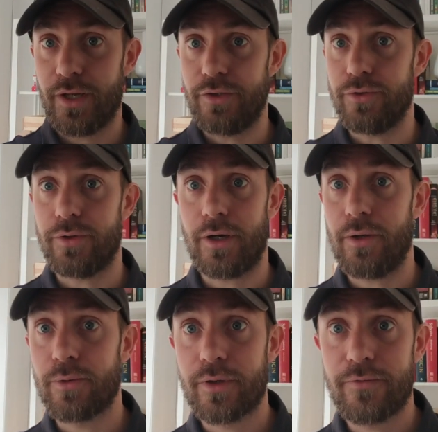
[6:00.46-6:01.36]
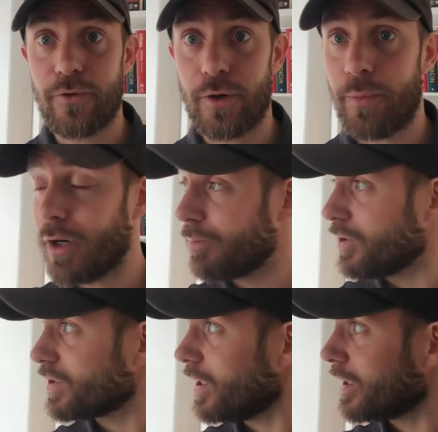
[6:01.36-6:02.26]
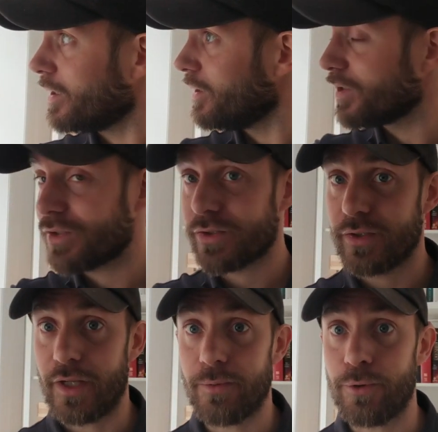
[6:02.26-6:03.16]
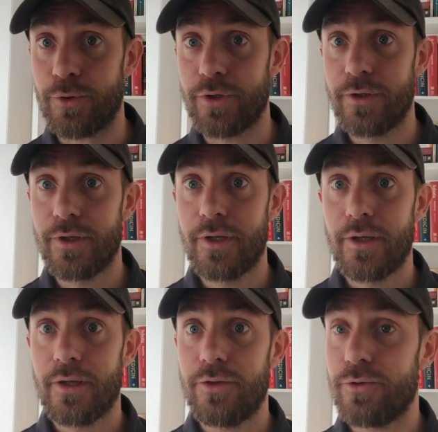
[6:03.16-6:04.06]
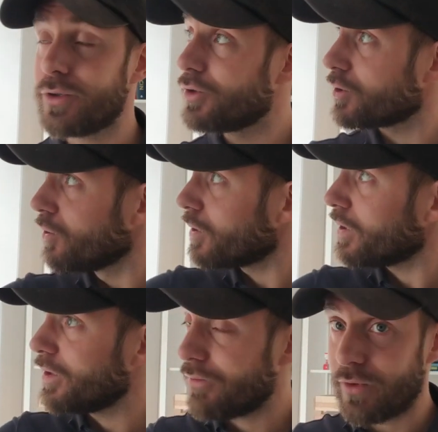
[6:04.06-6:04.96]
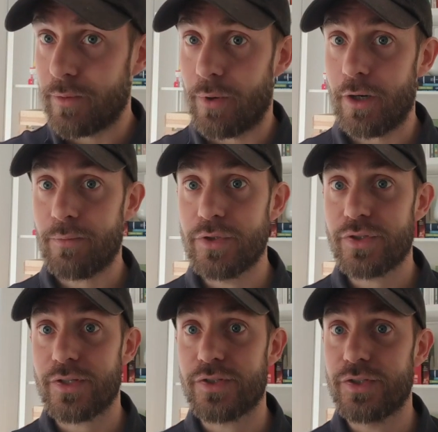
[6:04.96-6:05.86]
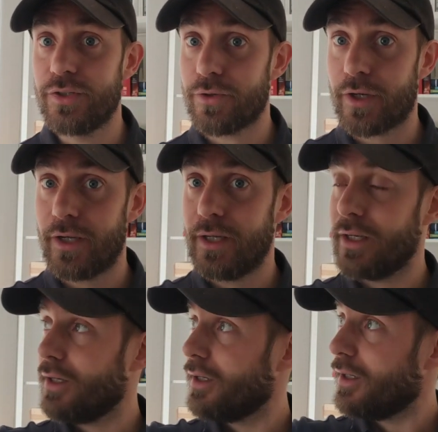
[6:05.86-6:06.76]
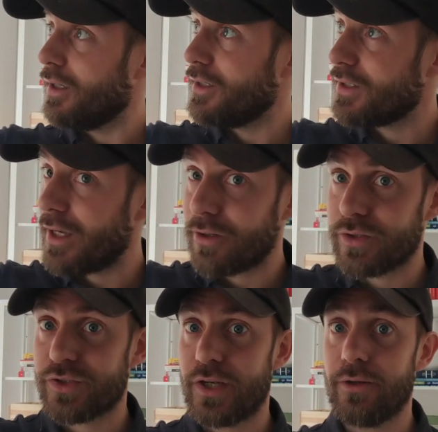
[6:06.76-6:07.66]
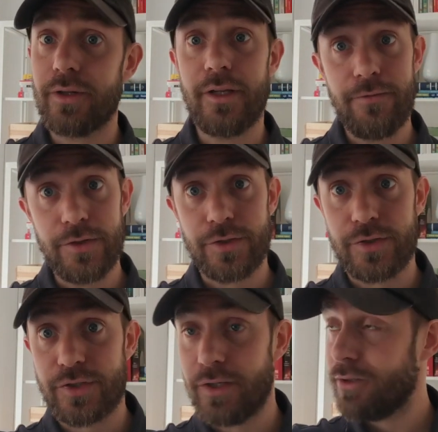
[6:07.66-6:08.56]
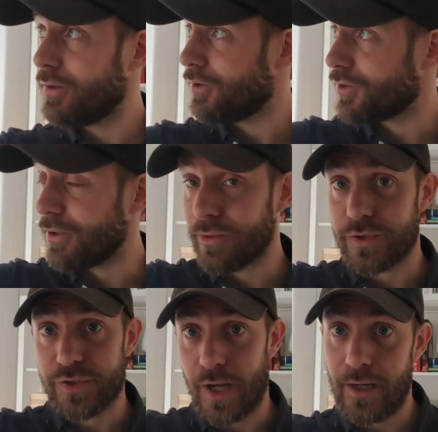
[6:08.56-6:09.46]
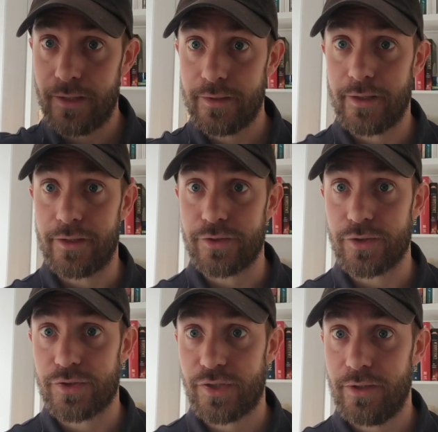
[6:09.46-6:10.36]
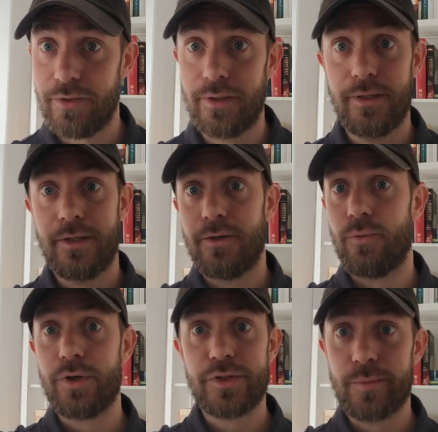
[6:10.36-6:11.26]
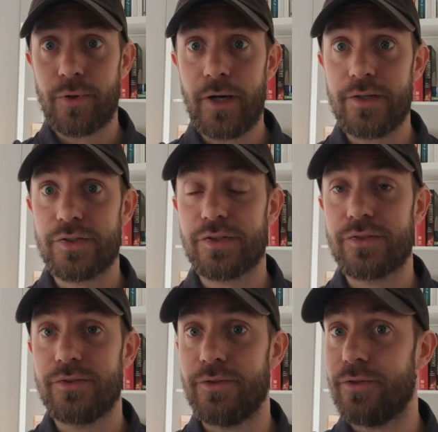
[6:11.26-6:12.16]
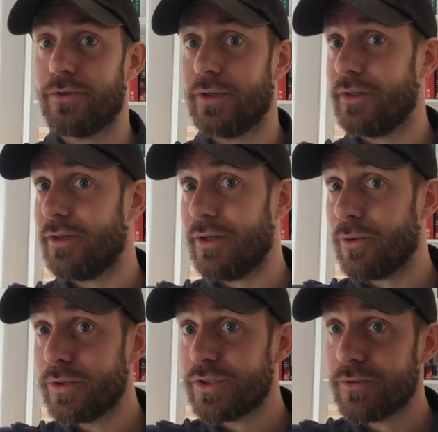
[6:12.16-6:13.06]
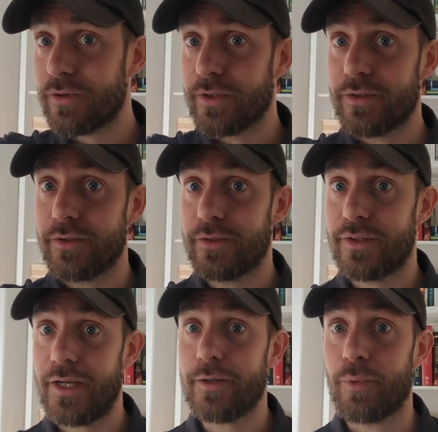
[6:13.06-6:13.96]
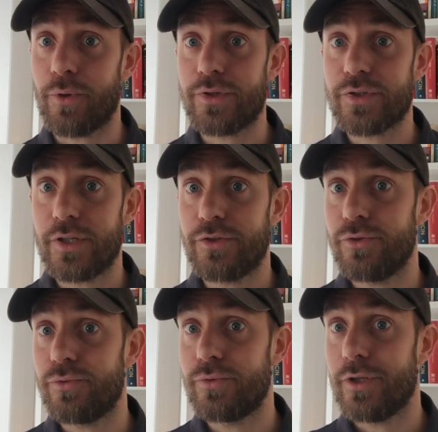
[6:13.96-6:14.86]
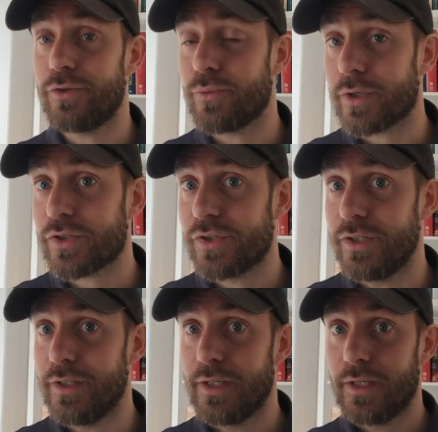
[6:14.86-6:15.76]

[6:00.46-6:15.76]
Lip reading: and you are looking for apartments, like in this neighborhood, you can just look at the different apartments and see, okay, is that on sale? If it's on sale, there's a little sign that it's on sale. What is the price? And all these different data points that you want to see,